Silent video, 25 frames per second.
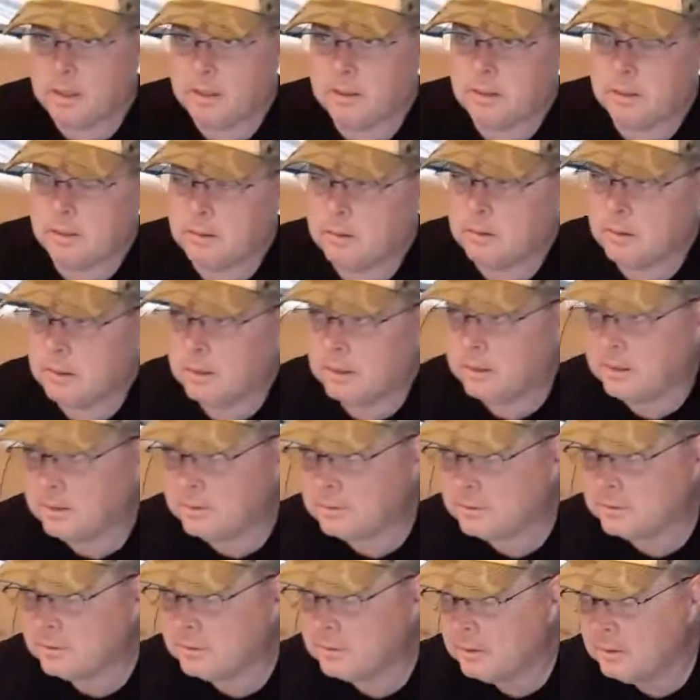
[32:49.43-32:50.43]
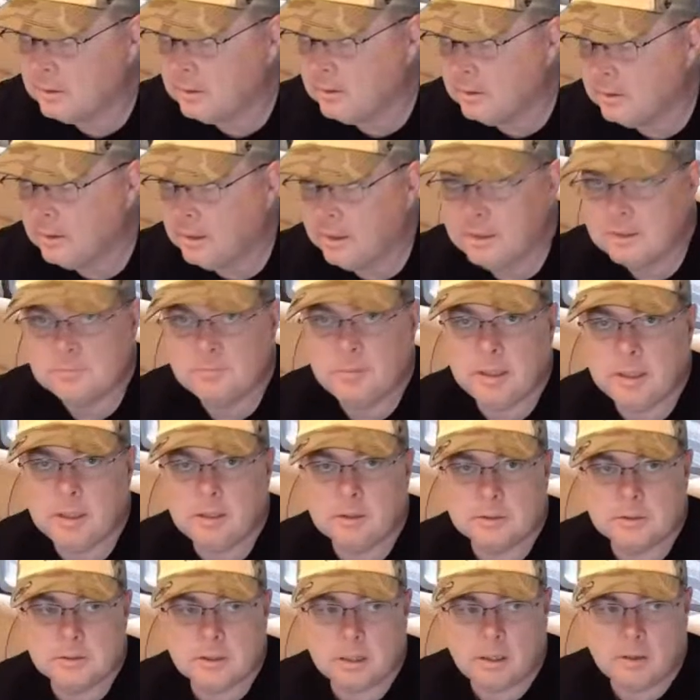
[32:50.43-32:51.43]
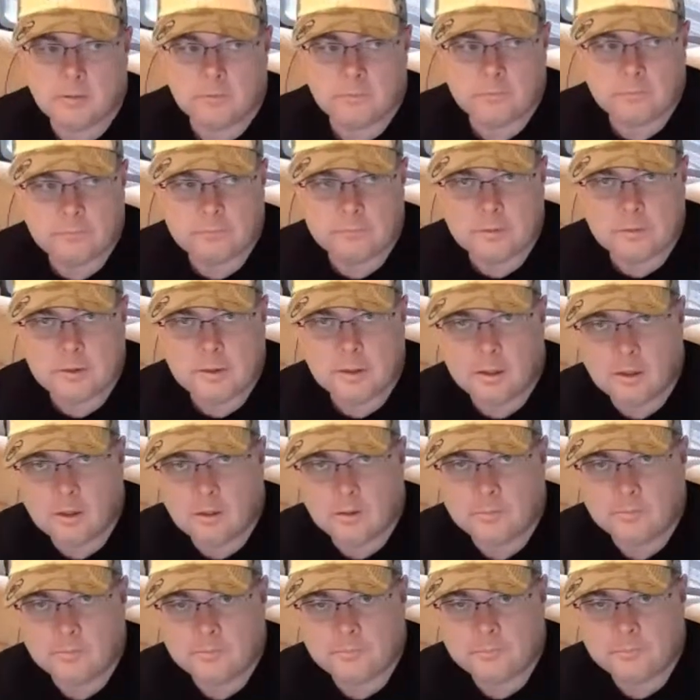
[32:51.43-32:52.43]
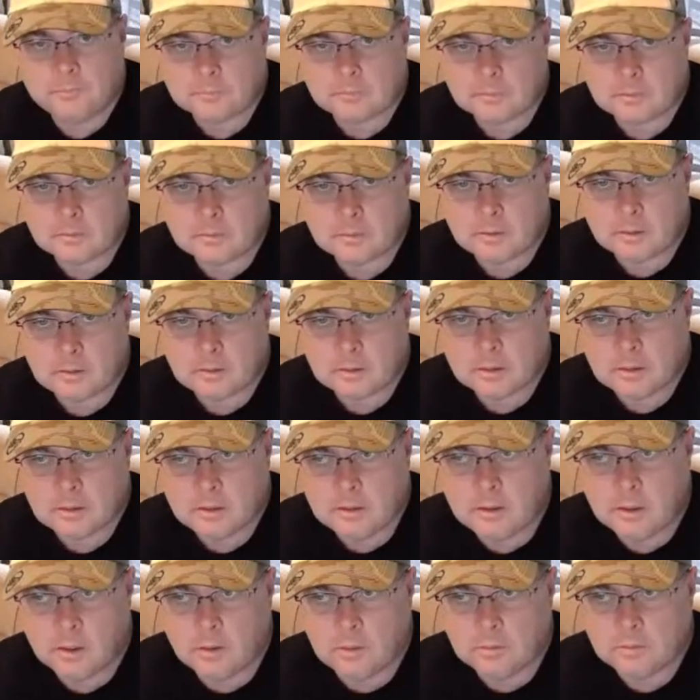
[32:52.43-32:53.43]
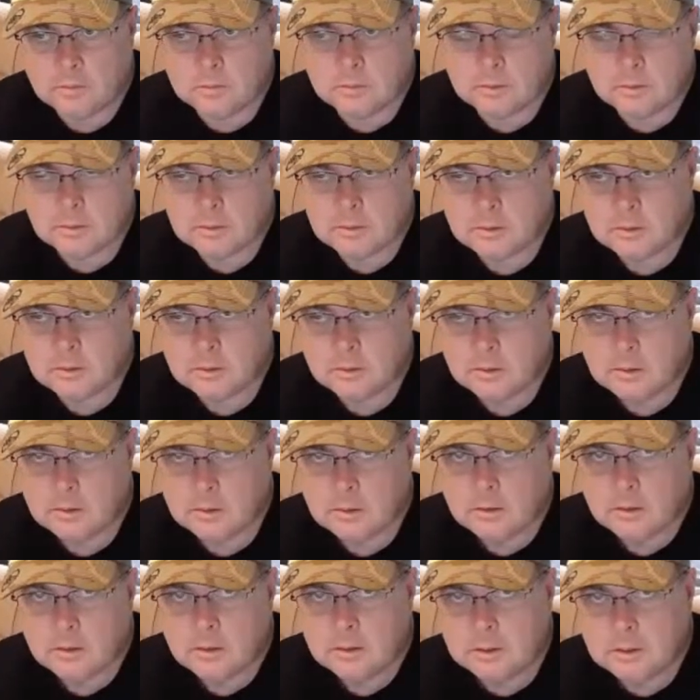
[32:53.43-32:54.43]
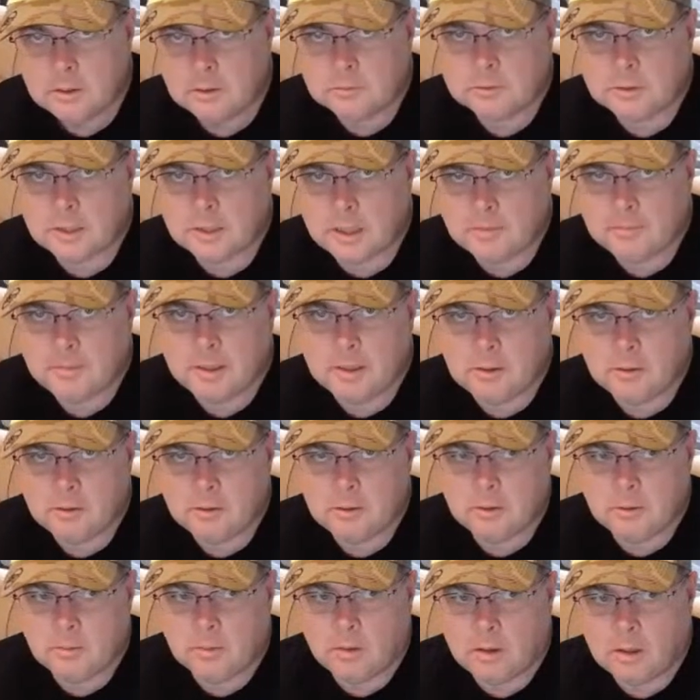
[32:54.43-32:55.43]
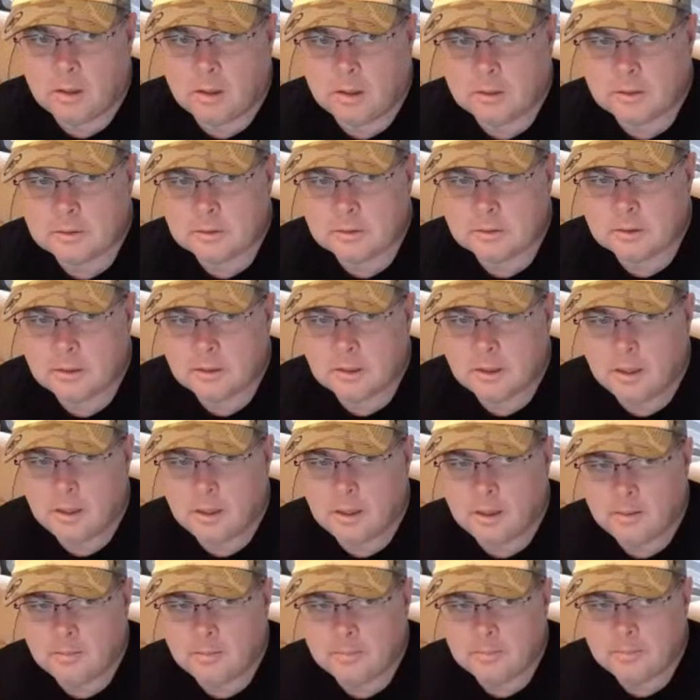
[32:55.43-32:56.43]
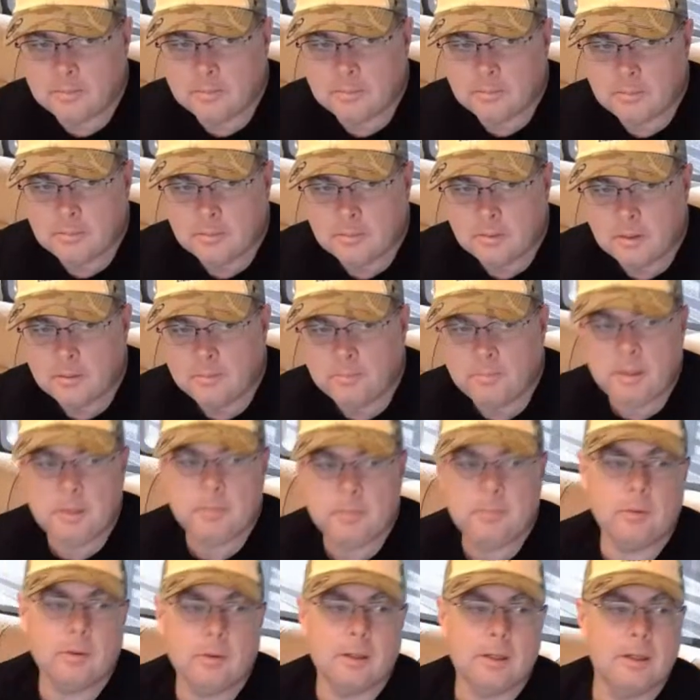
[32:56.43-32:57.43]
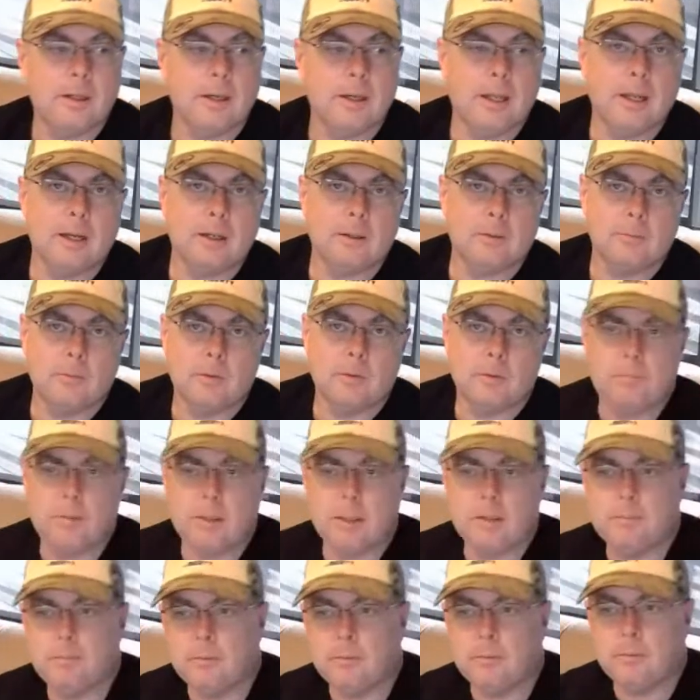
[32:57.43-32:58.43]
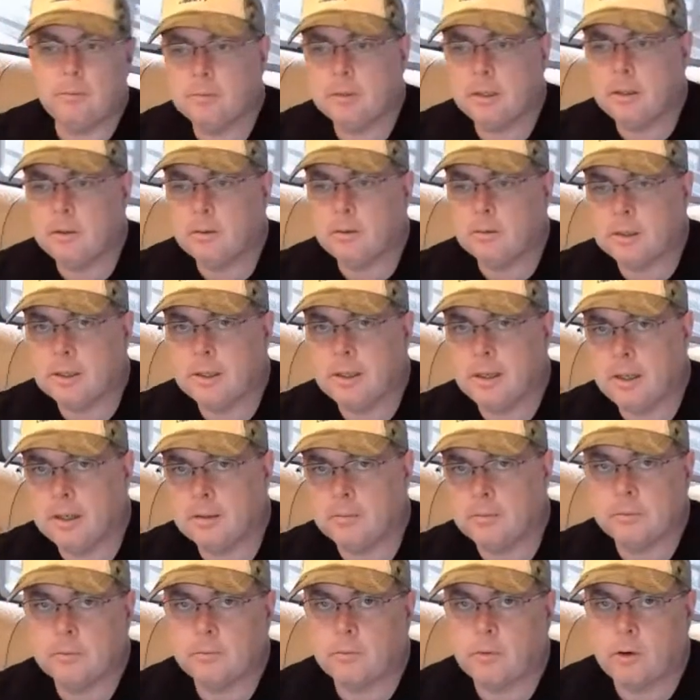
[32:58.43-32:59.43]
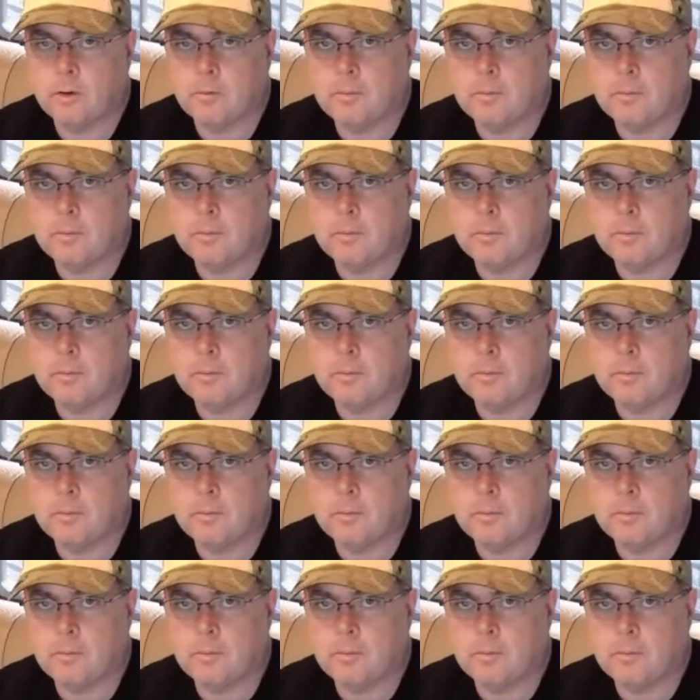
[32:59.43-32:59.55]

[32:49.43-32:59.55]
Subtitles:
my mind, is be yourself. You know, don't try to be who you aren't. People connect with people; they don't connect with